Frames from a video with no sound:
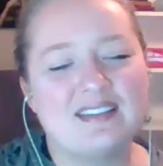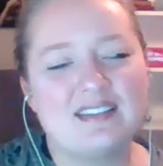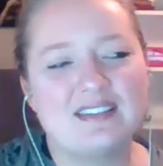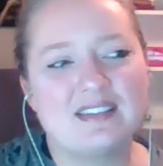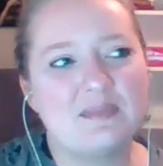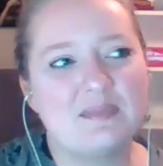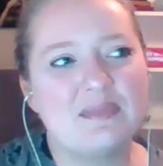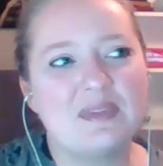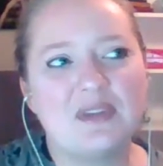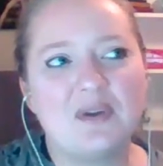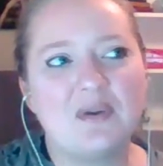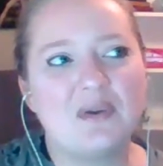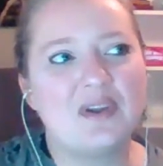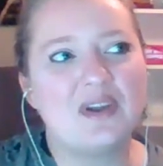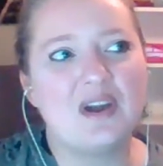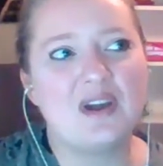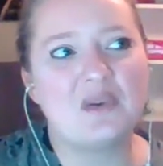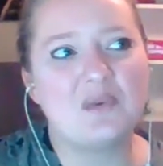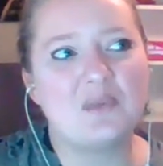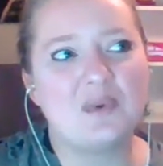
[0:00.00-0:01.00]
something going
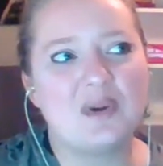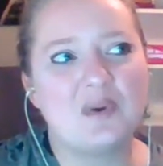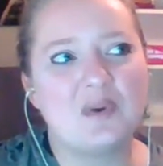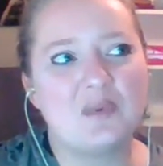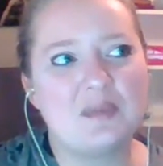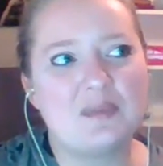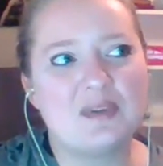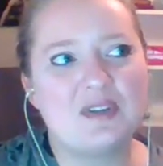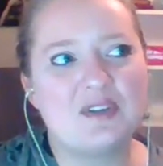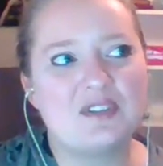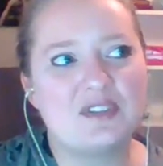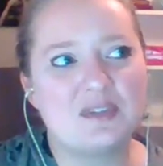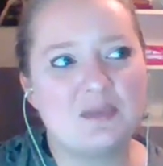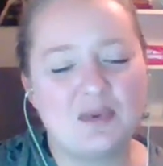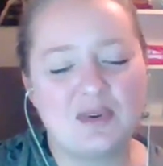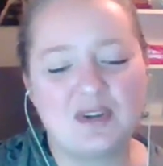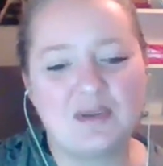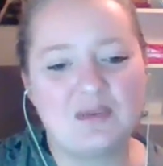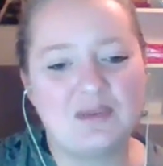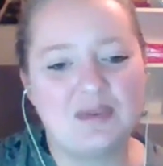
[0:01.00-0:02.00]
on where women are
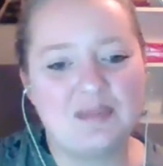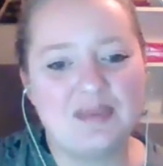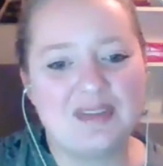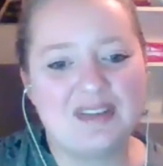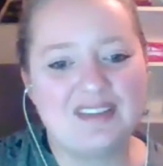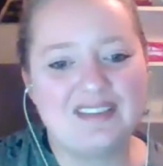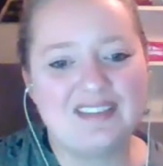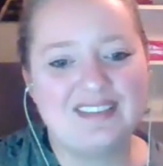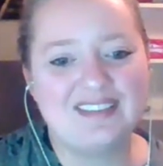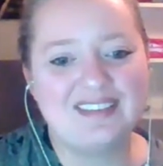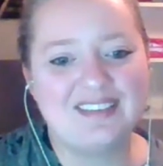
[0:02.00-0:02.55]
supporting women.